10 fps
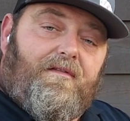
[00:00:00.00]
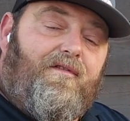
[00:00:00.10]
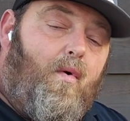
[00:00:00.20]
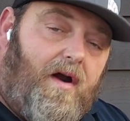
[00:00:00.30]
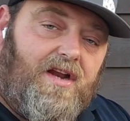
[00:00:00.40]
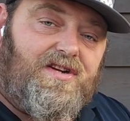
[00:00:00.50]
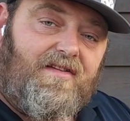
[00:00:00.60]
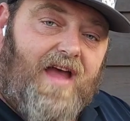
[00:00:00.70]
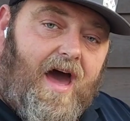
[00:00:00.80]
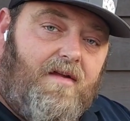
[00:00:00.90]
4
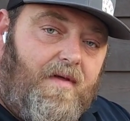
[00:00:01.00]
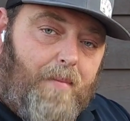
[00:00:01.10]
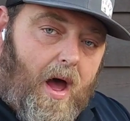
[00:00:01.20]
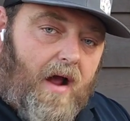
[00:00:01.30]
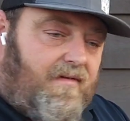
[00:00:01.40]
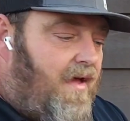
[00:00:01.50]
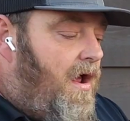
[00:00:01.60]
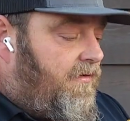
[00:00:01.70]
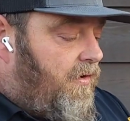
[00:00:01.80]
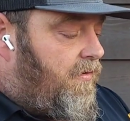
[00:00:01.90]
inches out of the box.
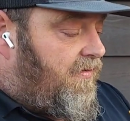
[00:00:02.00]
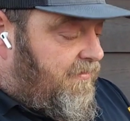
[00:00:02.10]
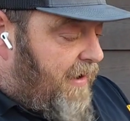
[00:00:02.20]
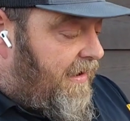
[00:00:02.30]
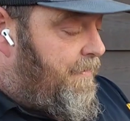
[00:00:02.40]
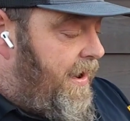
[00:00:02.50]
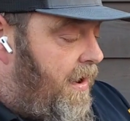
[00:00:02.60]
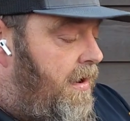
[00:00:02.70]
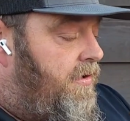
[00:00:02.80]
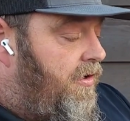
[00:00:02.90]
So you stick them
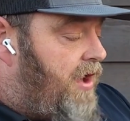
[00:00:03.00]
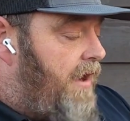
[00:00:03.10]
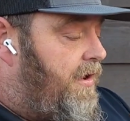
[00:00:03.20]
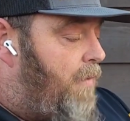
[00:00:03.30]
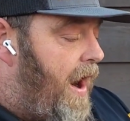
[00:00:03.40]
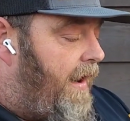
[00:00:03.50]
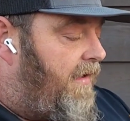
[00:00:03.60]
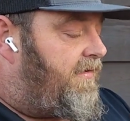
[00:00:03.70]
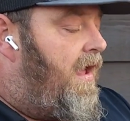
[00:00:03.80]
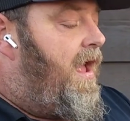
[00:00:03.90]
here, you cut your
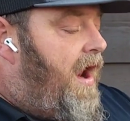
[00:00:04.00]
wires,